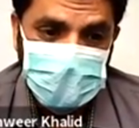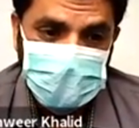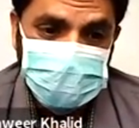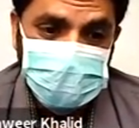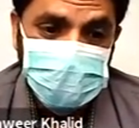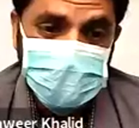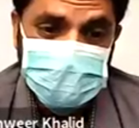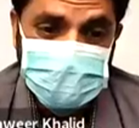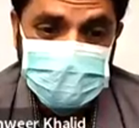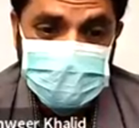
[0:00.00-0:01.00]
If the fluid
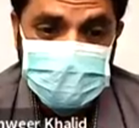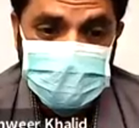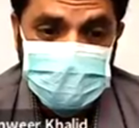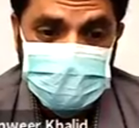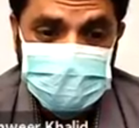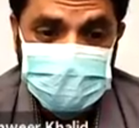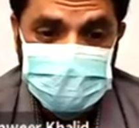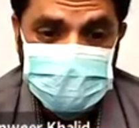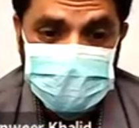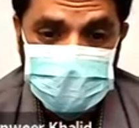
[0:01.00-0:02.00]

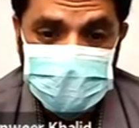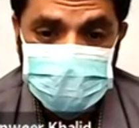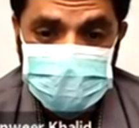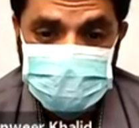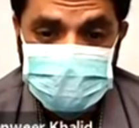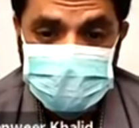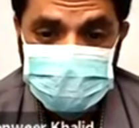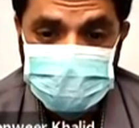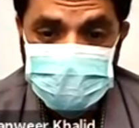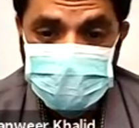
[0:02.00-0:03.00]
resuscitation needed for the
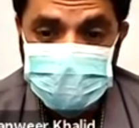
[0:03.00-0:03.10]
septic shock,